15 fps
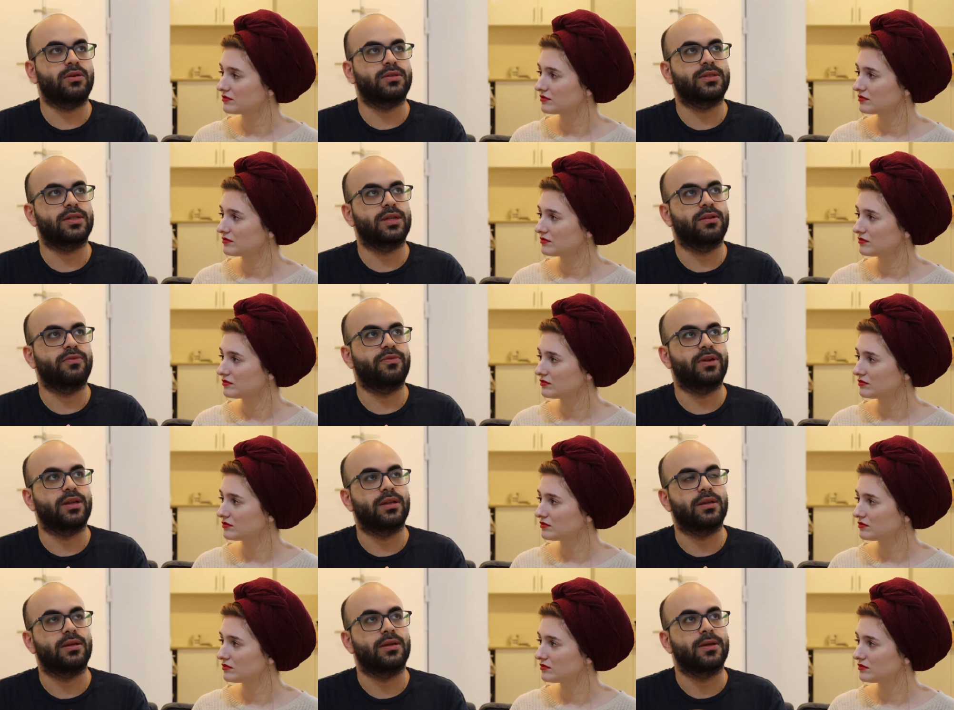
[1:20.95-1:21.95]
Speaker 1: yourself
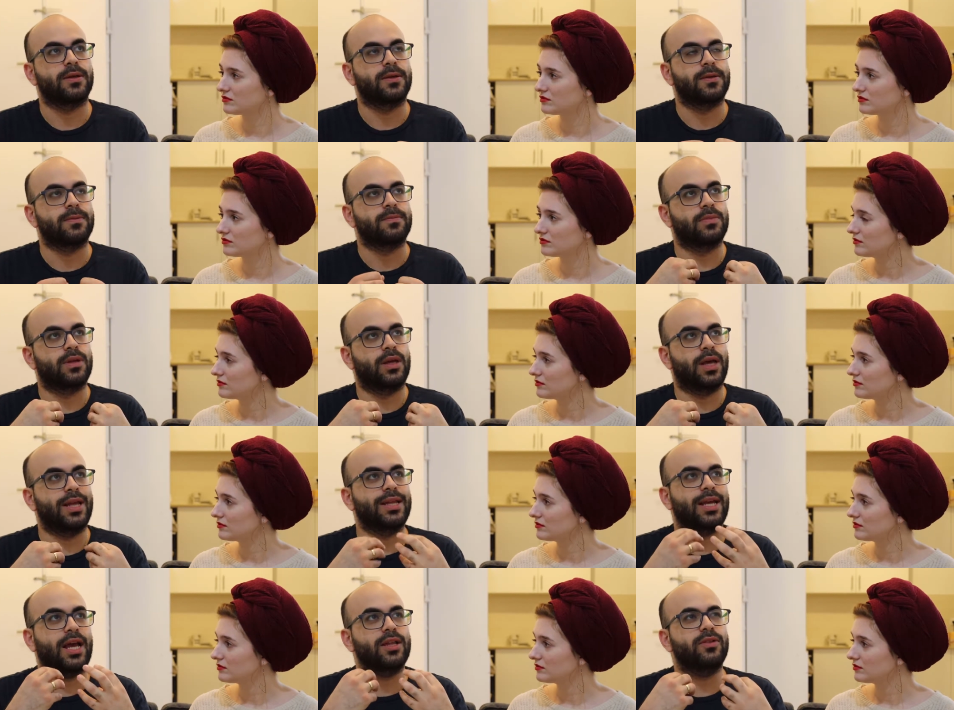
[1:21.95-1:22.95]
and
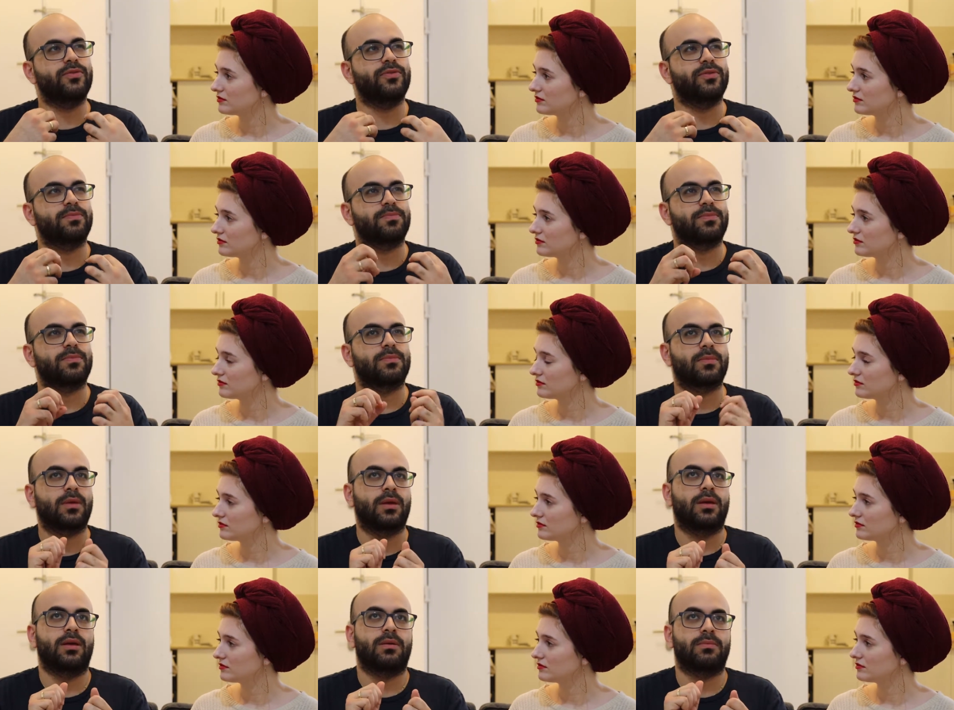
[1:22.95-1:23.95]
kind of
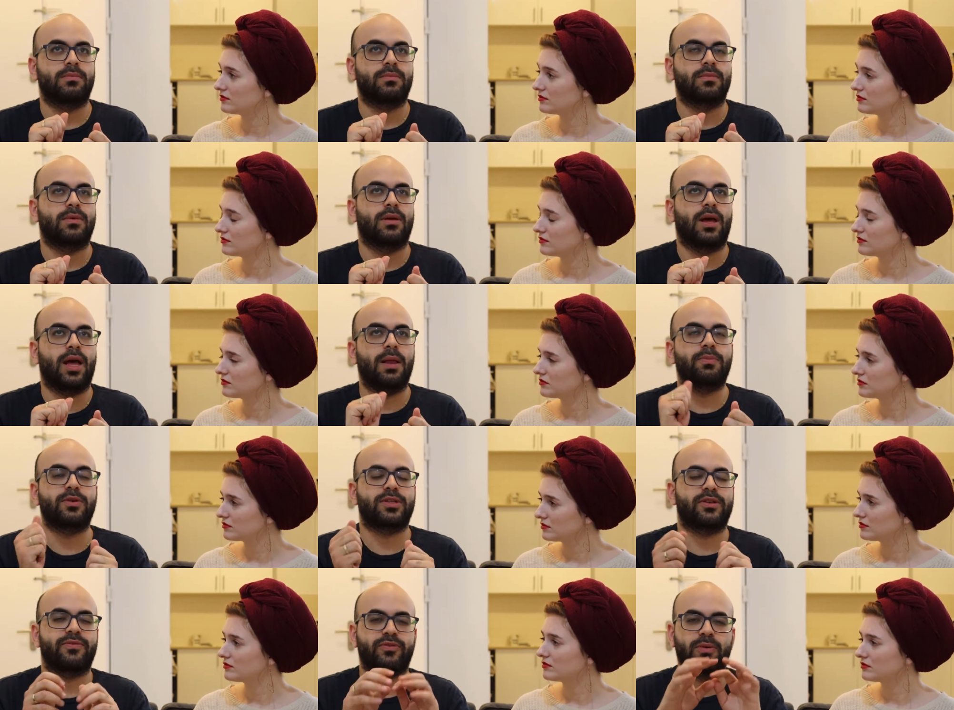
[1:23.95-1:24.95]
help
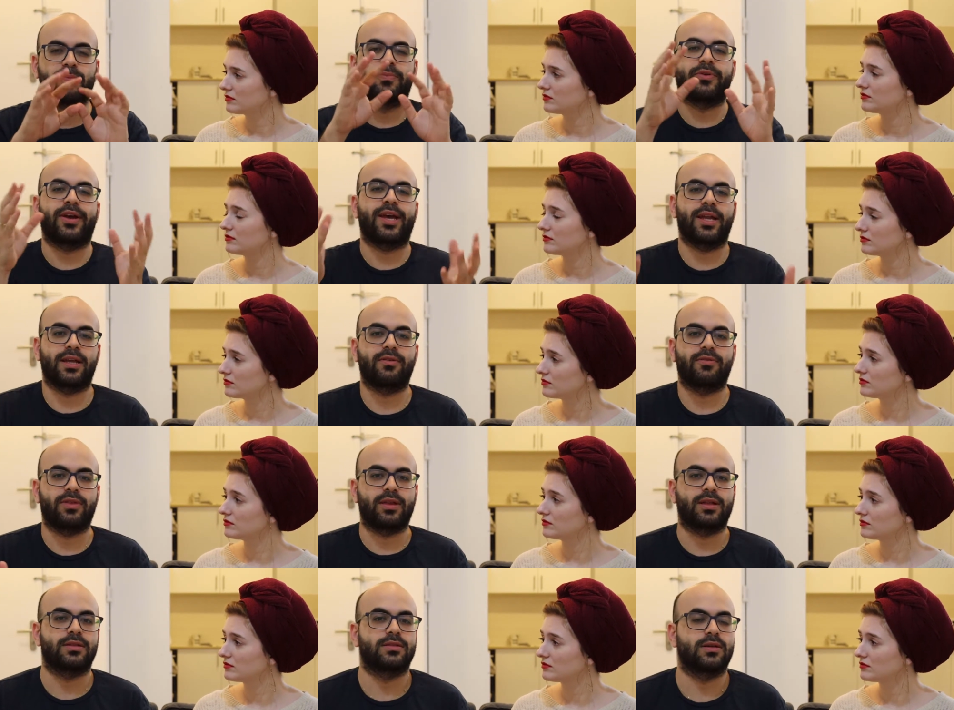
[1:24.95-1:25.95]
yourself comprehend
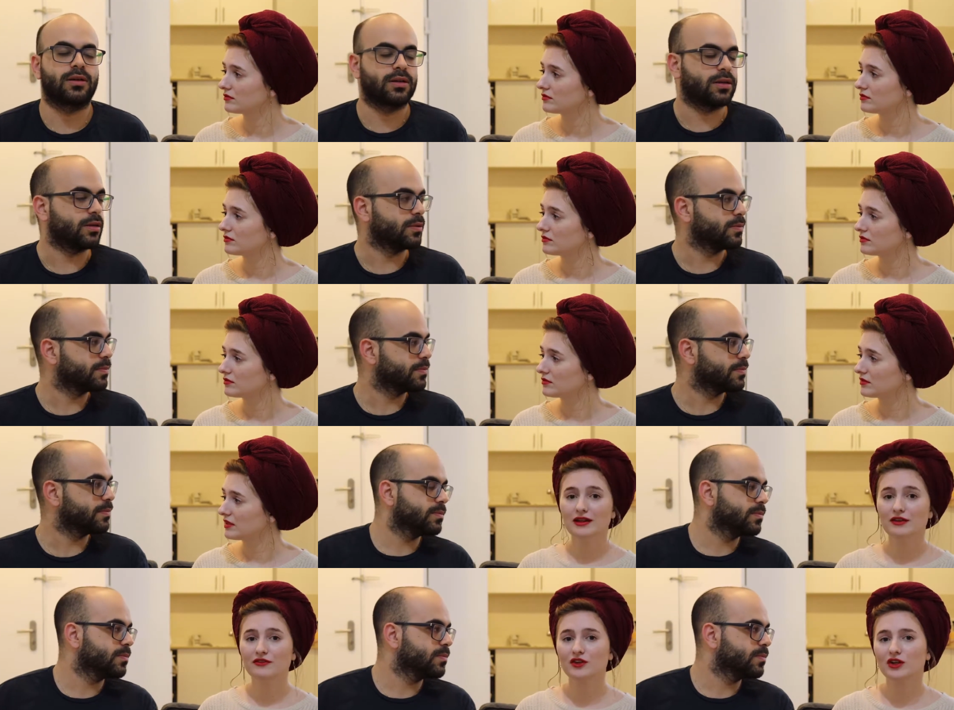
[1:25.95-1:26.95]
everything that's going on.
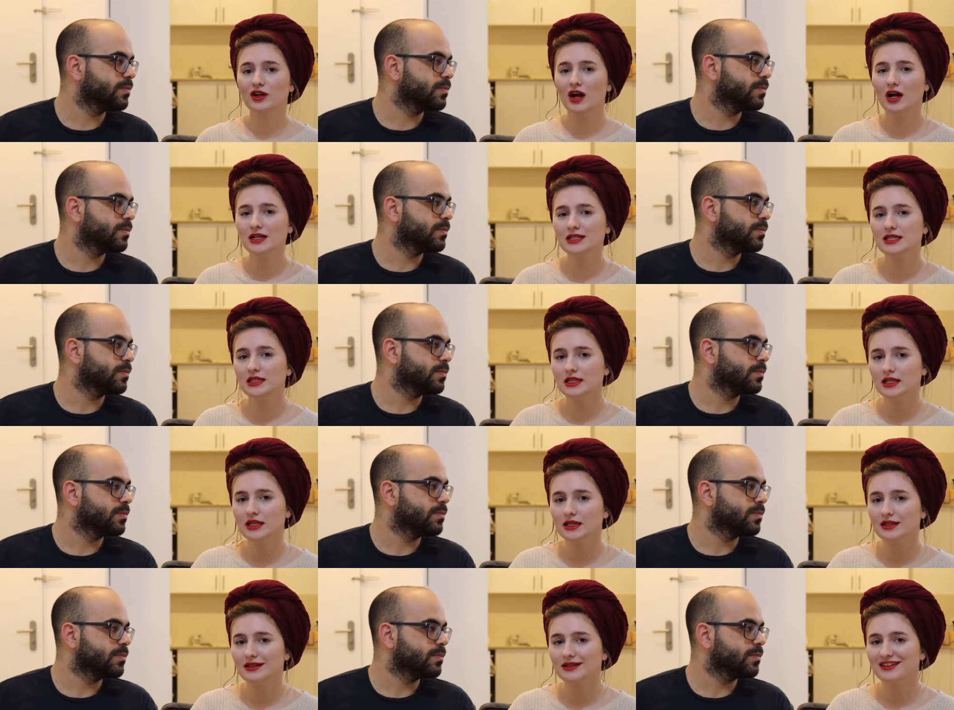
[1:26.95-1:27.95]
Speaker 2: If you're
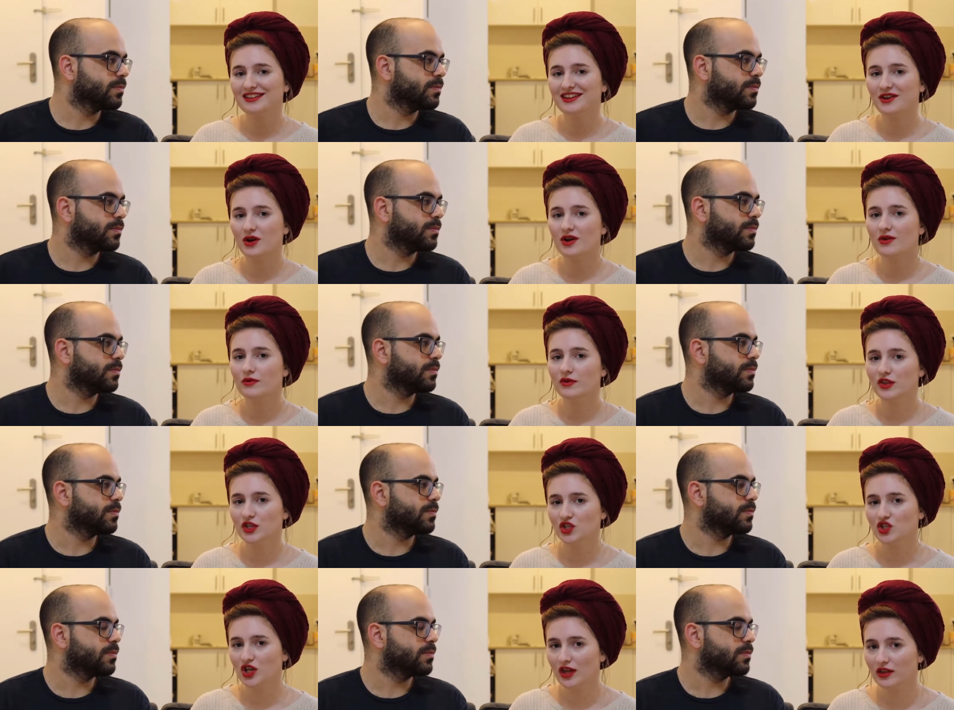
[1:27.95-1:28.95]
constantly with
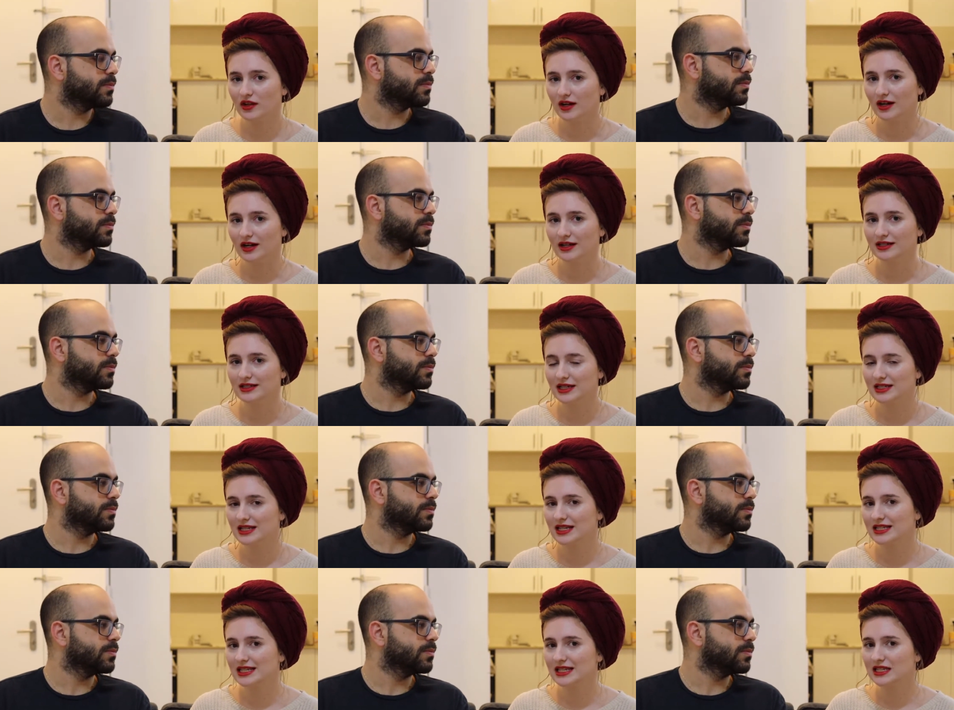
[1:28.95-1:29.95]
each other, it doesn't
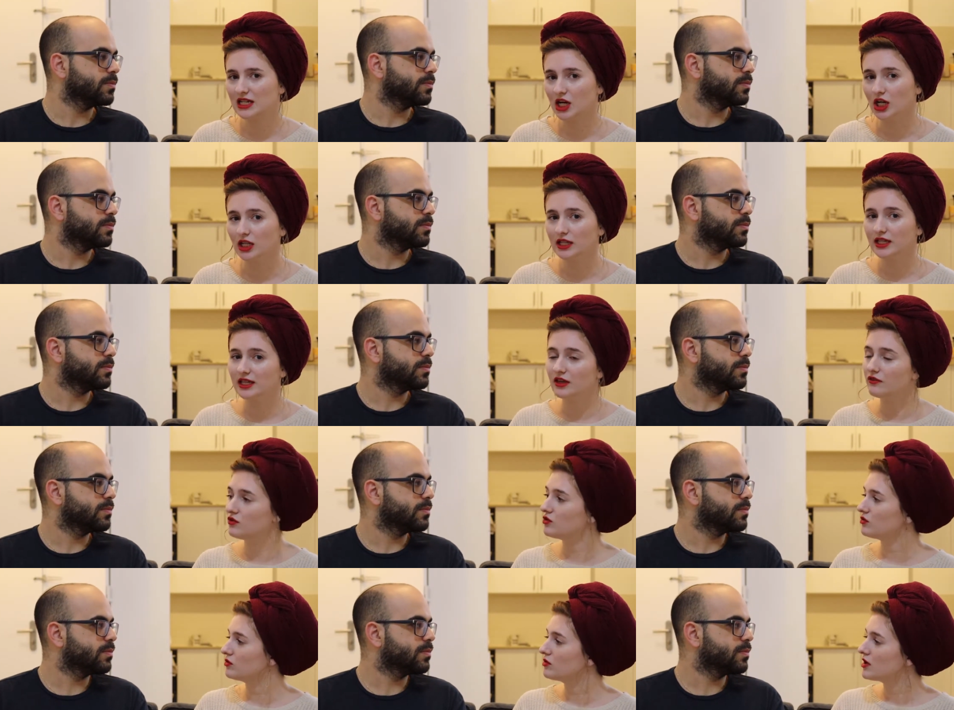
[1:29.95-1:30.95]
necessarily give
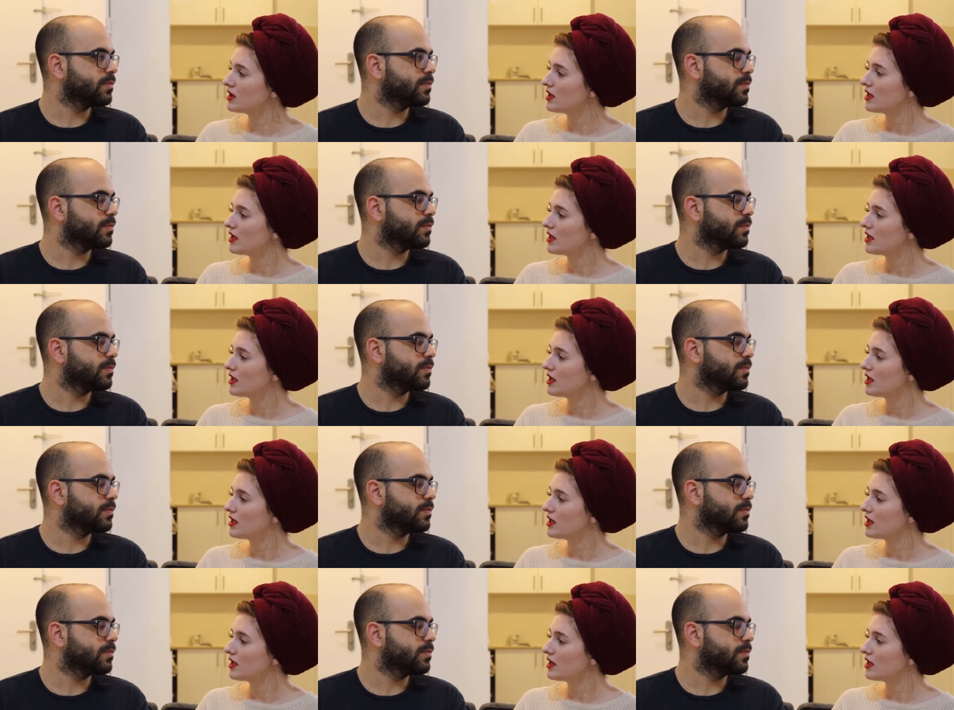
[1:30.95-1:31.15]
you